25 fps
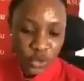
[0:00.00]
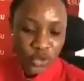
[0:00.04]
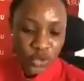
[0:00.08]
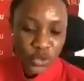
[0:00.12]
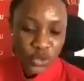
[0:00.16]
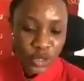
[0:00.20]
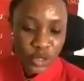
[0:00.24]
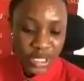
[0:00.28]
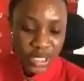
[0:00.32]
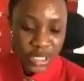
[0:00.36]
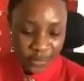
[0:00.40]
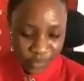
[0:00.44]

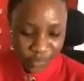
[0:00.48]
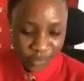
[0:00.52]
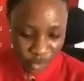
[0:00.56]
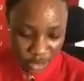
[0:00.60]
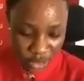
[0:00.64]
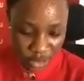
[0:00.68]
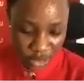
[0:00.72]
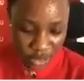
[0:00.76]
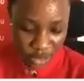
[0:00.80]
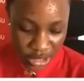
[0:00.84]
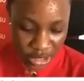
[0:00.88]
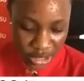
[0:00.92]
to give to
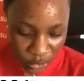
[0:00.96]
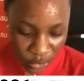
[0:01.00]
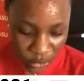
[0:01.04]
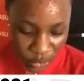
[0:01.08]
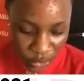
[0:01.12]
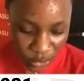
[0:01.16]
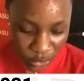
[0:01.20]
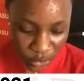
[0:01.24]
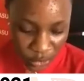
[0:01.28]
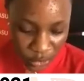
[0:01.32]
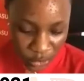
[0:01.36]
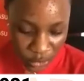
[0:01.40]
the
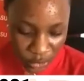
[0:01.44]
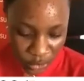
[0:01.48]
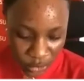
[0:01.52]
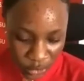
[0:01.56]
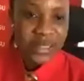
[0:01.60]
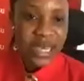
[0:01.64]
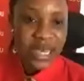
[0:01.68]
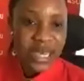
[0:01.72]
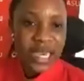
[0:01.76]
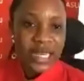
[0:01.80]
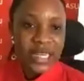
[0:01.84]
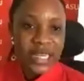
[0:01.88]
youth
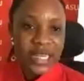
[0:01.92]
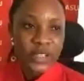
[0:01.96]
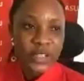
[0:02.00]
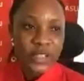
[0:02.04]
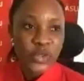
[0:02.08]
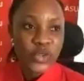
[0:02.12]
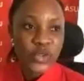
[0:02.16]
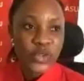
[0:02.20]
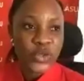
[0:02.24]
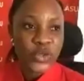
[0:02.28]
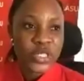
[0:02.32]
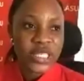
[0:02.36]

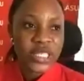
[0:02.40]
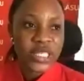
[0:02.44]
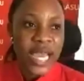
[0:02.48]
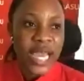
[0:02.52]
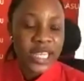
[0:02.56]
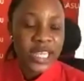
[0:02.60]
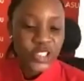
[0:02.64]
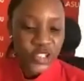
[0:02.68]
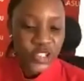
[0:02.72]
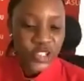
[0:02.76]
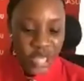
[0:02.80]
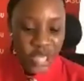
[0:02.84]
pertaining to
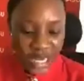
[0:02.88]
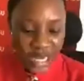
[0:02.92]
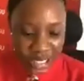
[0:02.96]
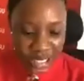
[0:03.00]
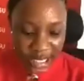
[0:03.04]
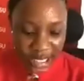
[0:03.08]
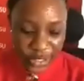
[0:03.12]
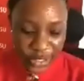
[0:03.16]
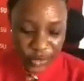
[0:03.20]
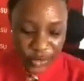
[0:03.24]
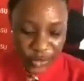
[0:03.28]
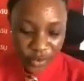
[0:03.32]
their
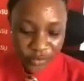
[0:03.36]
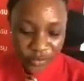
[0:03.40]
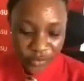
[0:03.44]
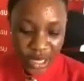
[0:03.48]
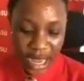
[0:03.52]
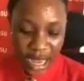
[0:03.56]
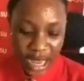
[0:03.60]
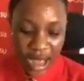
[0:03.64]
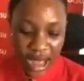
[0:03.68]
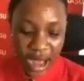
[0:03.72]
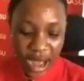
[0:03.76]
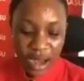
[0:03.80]
channeling of
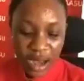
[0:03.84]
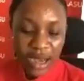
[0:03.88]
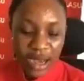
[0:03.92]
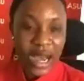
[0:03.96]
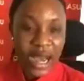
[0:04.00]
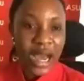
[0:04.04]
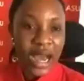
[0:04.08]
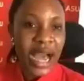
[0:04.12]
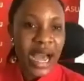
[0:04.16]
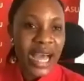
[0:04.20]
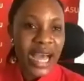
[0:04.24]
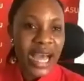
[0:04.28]
their anger
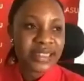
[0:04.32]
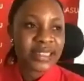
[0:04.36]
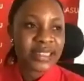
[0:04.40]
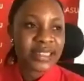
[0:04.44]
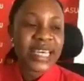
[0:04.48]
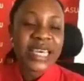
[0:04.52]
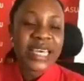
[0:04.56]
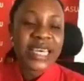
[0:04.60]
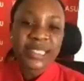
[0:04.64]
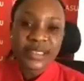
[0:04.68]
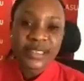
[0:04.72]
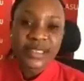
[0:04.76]
at
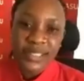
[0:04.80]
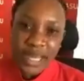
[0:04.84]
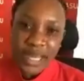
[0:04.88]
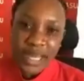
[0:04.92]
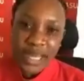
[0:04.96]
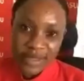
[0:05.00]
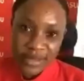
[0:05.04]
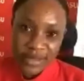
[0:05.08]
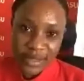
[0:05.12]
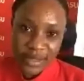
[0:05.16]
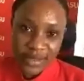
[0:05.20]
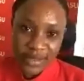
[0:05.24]

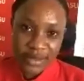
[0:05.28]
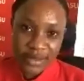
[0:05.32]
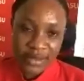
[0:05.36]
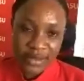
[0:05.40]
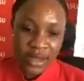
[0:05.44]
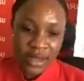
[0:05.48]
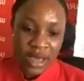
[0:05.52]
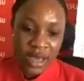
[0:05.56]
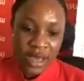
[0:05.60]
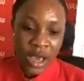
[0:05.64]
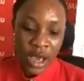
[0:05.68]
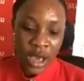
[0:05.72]
injustice
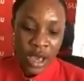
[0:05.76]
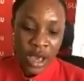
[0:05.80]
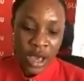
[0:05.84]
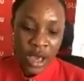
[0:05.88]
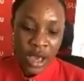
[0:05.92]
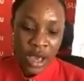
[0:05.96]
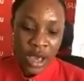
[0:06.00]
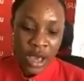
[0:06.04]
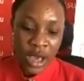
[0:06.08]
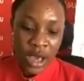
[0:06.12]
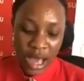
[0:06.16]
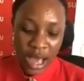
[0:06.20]

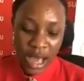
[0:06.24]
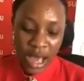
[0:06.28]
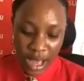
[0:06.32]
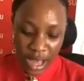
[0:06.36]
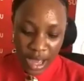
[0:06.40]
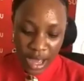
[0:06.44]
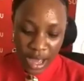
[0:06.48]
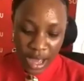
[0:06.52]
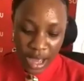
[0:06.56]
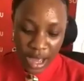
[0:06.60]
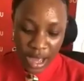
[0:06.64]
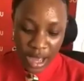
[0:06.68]

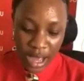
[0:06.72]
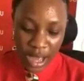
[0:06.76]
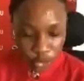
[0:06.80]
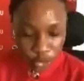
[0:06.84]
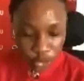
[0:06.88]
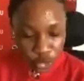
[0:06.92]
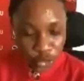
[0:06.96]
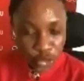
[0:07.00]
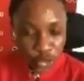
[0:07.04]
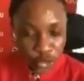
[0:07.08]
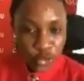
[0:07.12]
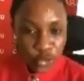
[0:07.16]

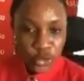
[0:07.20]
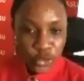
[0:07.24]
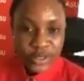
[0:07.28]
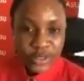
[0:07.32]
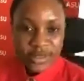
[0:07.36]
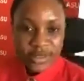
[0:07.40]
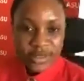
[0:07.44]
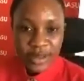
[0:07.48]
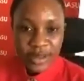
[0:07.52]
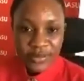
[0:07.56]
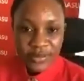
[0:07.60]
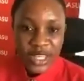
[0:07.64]

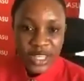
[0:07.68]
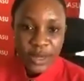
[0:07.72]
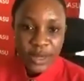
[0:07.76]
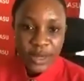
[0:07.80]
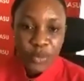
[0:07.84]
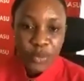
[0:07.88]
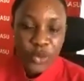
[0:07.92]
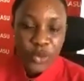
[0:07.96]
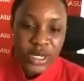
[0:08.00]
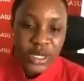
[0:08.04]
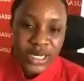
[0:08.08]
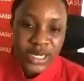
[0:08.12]
into
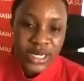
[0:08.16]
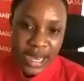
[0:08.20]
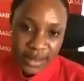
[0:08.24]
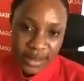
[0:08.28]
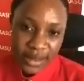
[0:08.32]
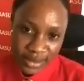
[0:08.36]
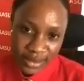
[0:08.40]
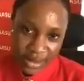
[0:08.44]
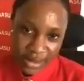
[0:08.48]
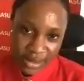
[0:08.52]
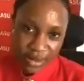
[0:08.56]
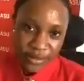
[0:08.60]
something
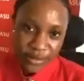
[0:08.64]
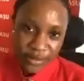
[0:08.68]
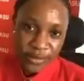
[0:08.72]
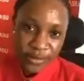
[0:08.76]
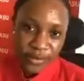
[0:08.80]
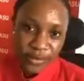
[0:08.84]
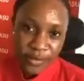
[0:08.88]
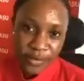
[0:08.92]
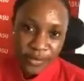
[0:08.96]
productive?